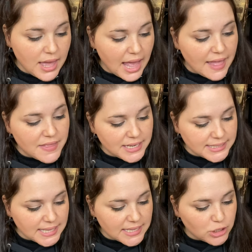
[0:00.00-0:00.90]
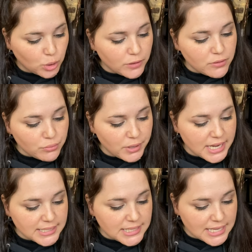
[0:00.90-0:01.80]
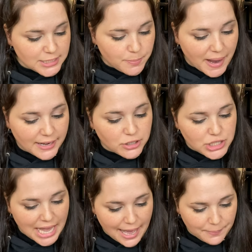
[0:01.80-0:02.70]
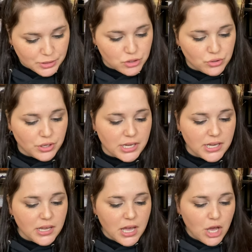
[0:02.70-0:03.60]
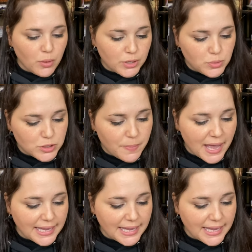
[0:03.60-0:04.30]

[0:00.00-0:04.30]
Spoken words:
And then it says Lord of the Rings inspired tapestry, which was by